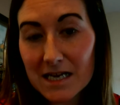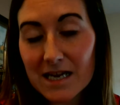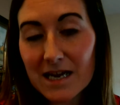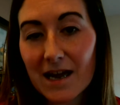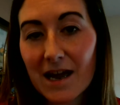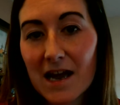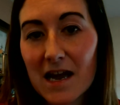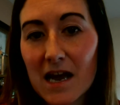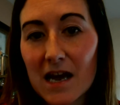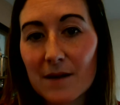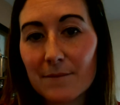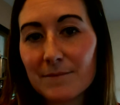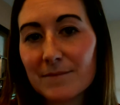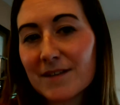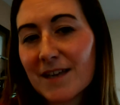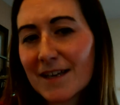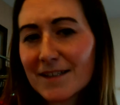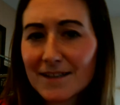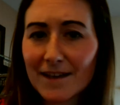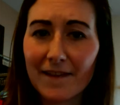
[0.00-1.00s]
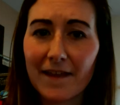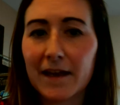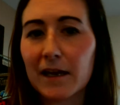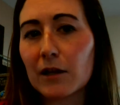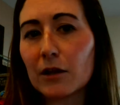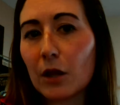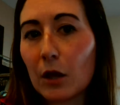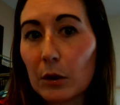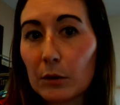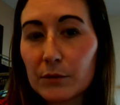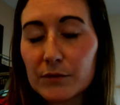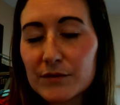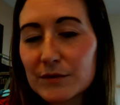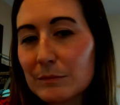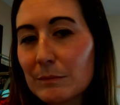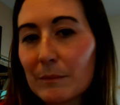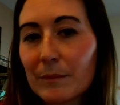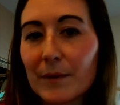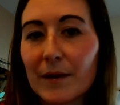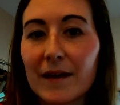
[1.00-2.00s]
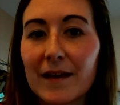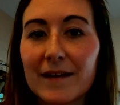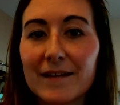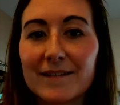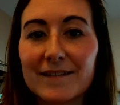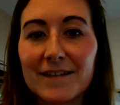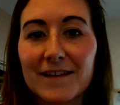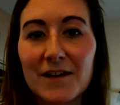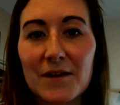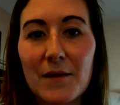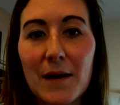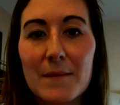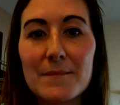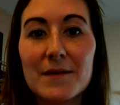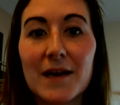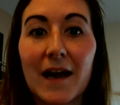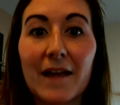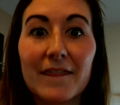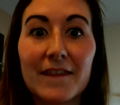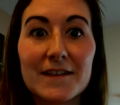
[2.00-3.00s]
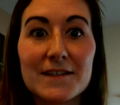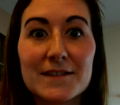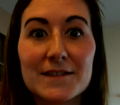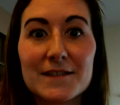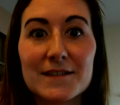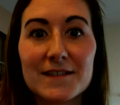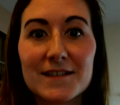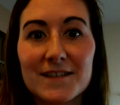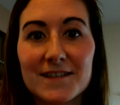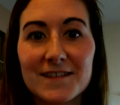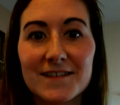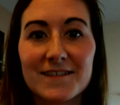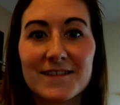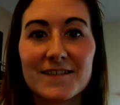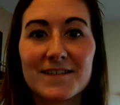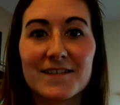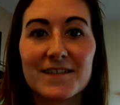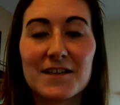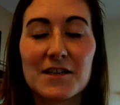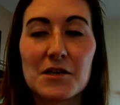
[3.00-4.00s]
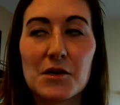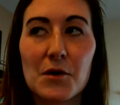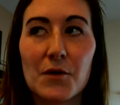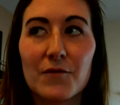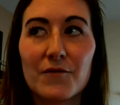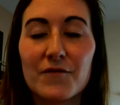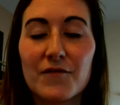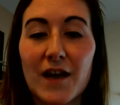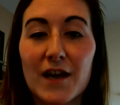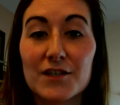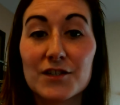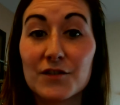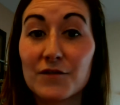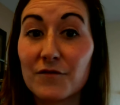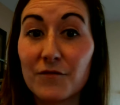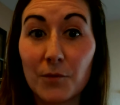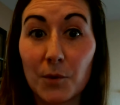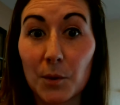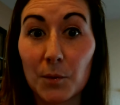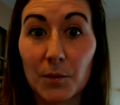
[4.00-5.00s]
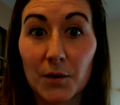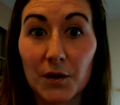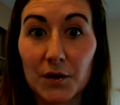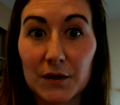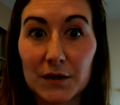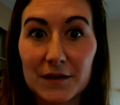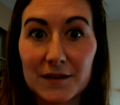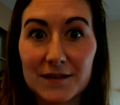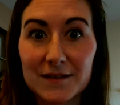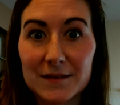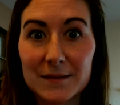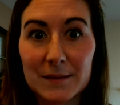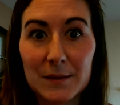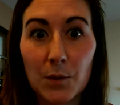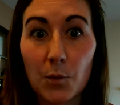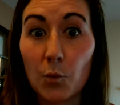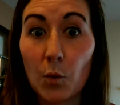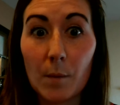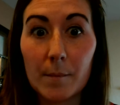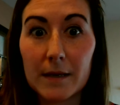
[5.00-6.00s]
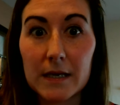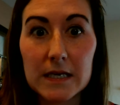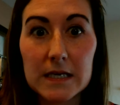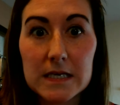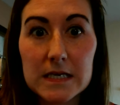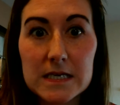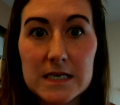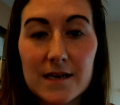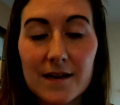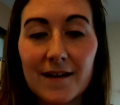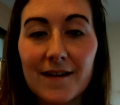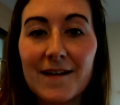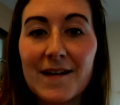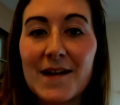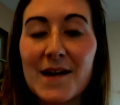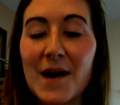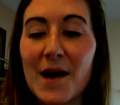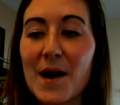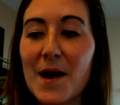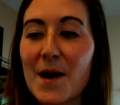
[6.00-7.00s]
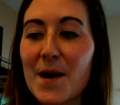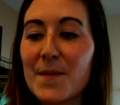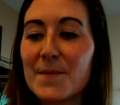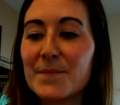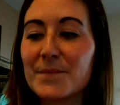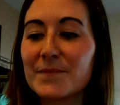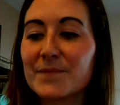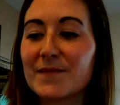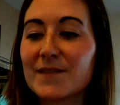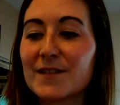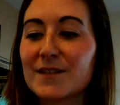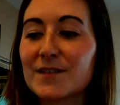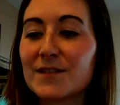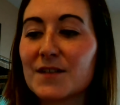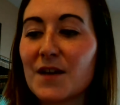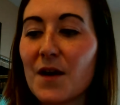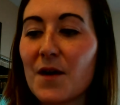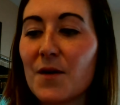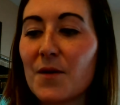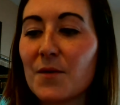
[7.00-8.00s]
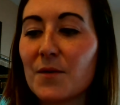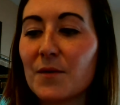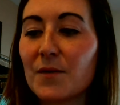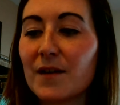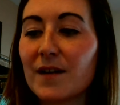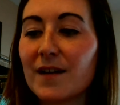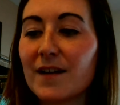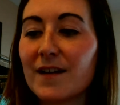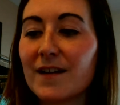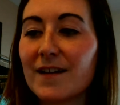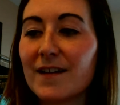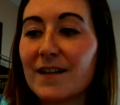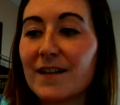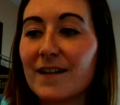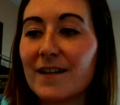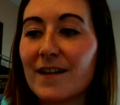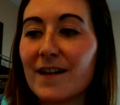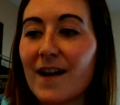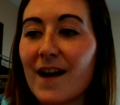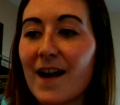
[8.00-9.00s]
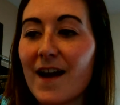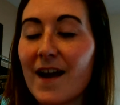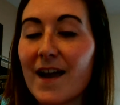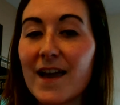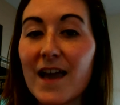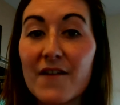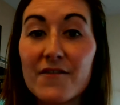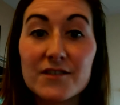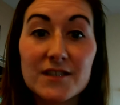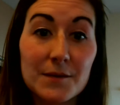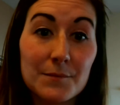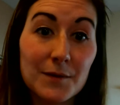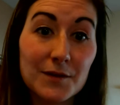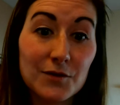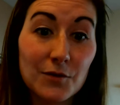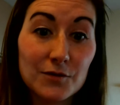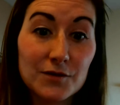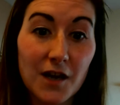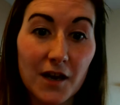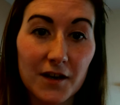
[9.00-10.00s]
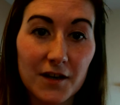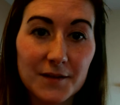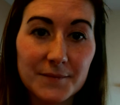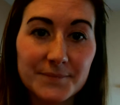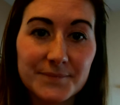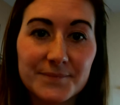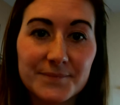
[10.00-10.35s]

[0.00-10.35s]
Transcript: Yes, I like clothes, but I'm not this, fashion forward woman. So I have a 10-month-old daughter,